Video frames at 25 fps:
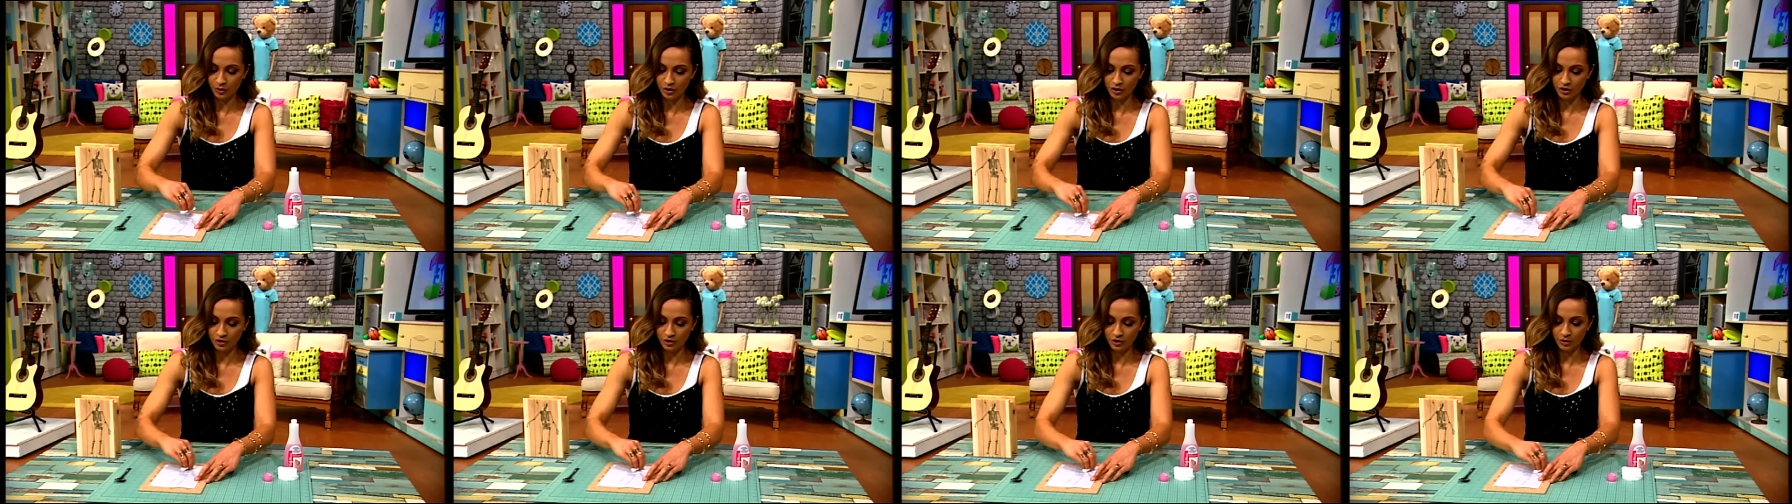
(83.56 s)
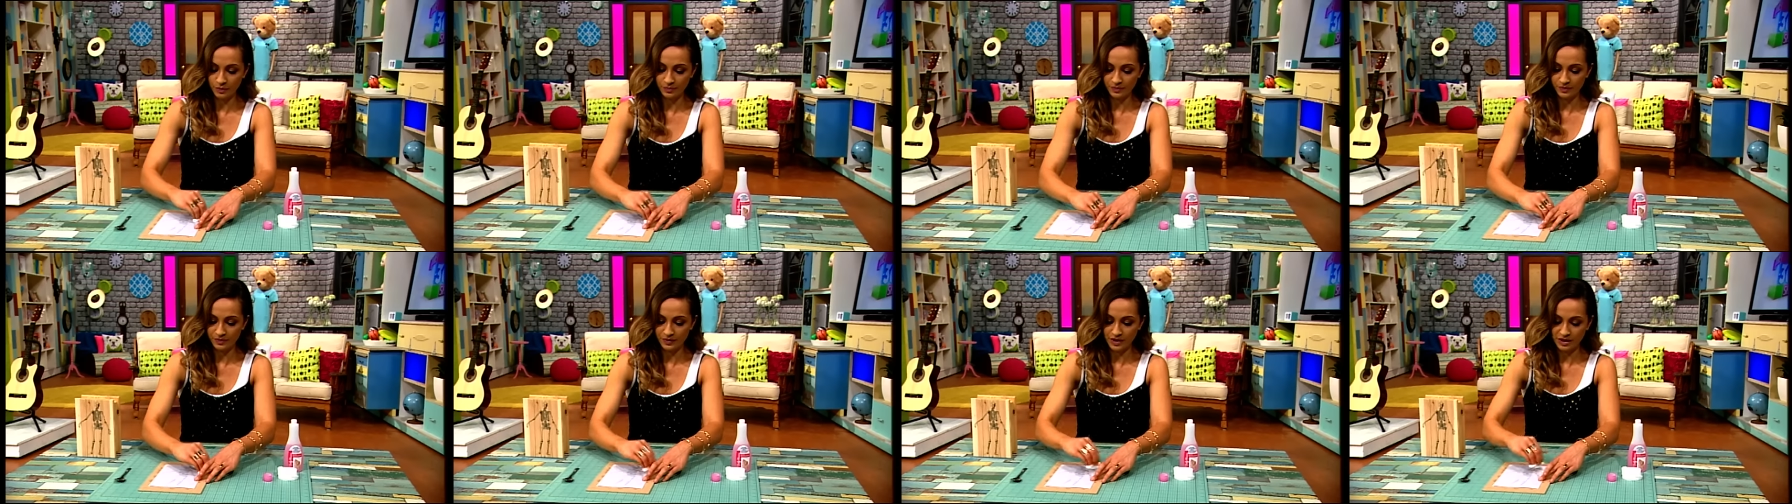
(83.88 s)
want
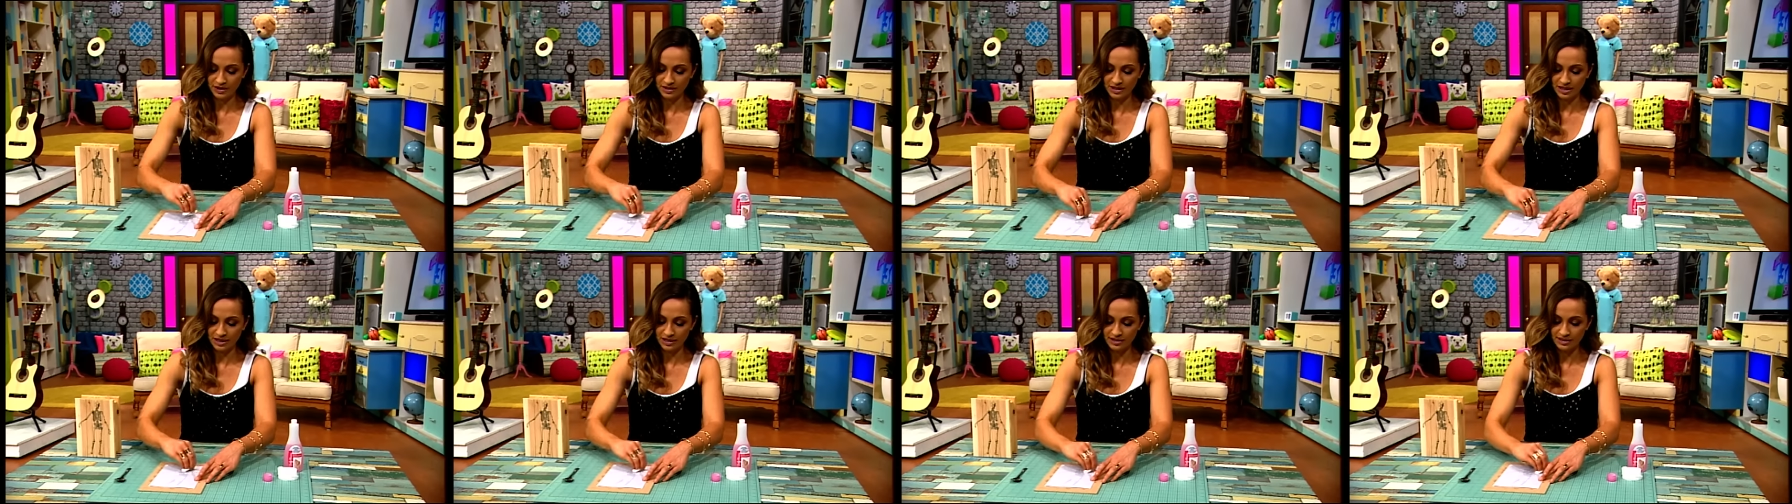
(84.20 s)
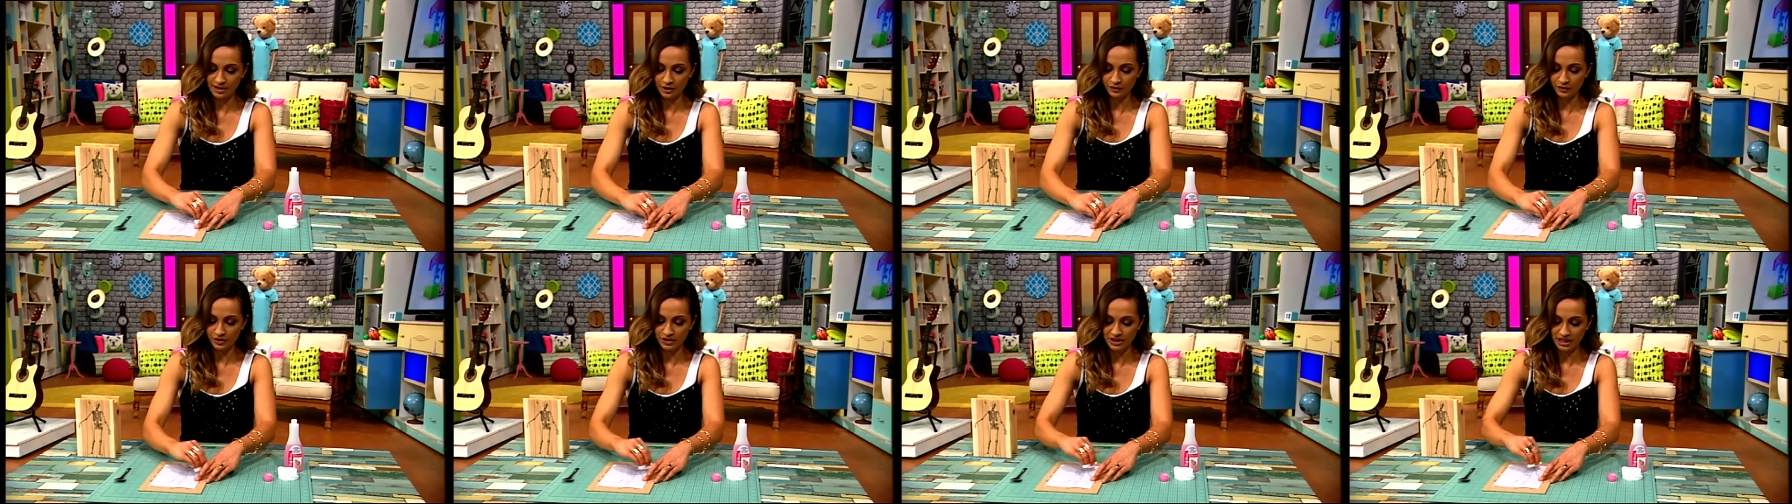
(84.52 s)
to do is get
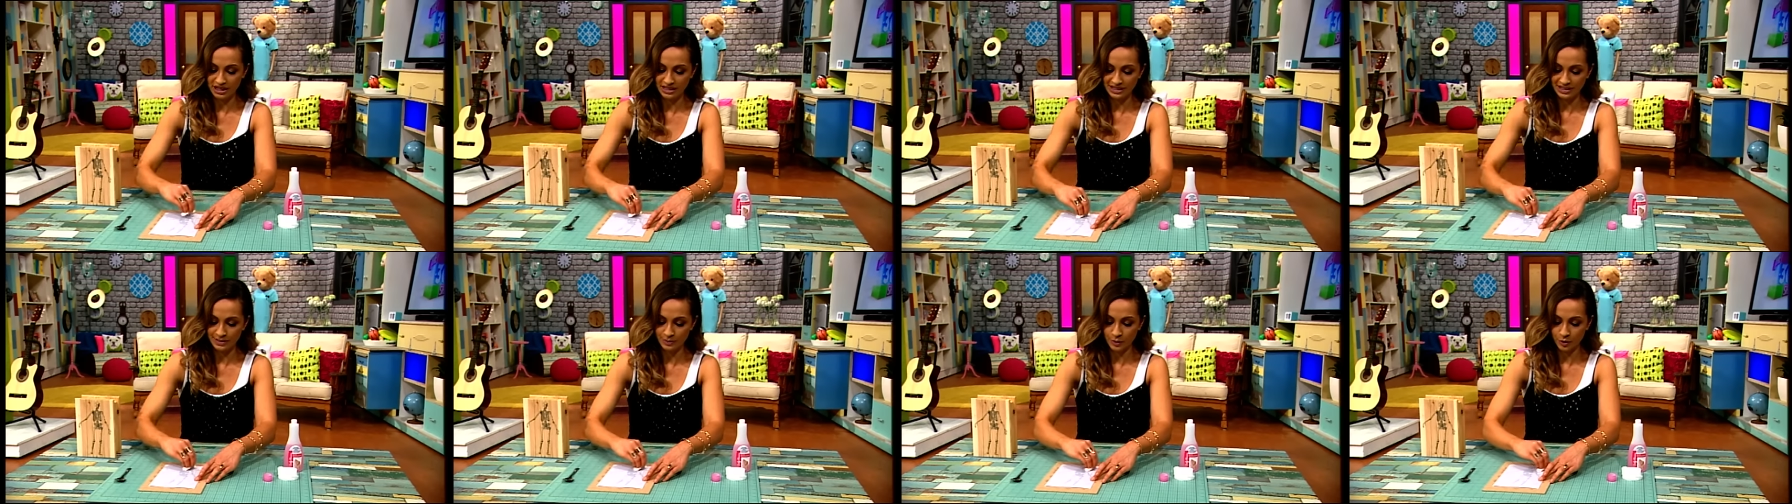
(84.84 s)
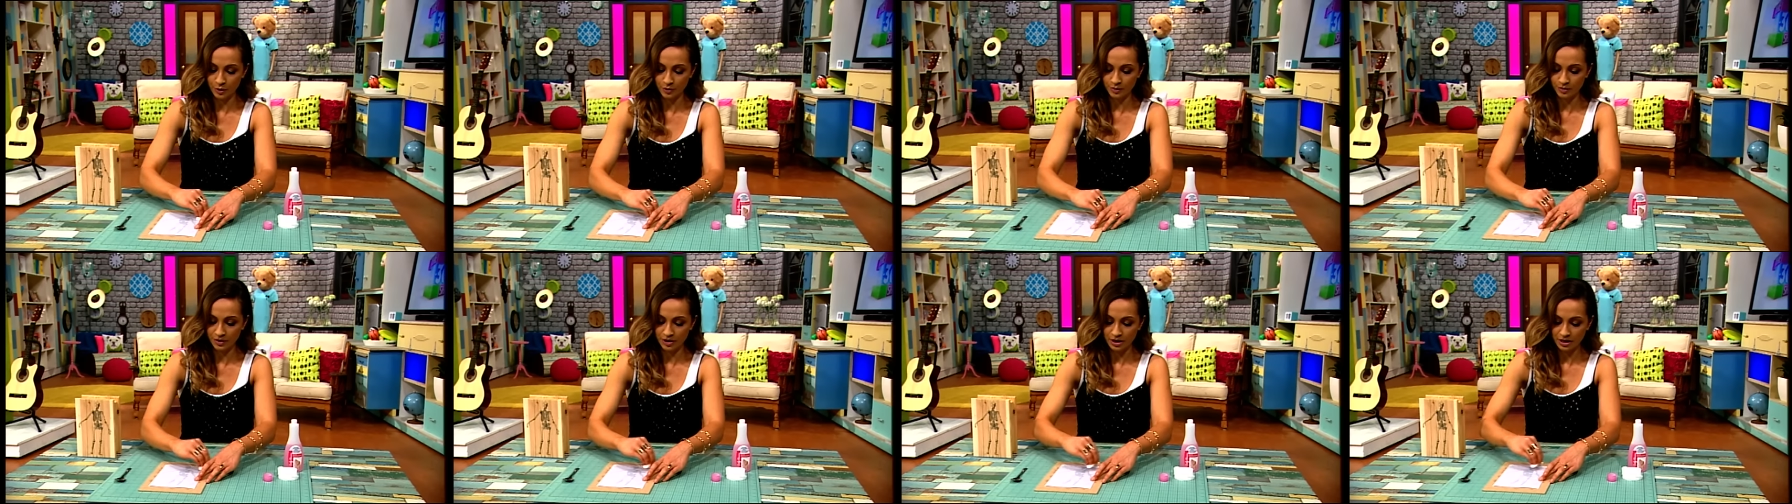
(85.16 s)
yourself a
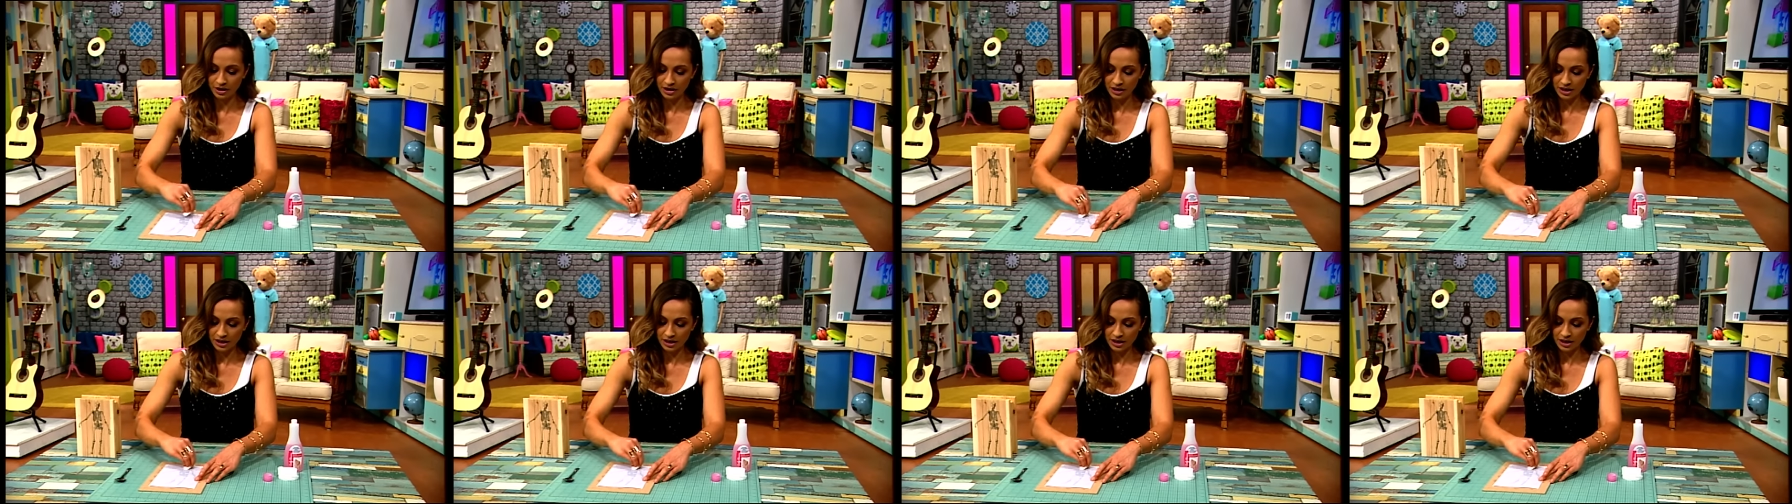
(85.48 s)
teaspoon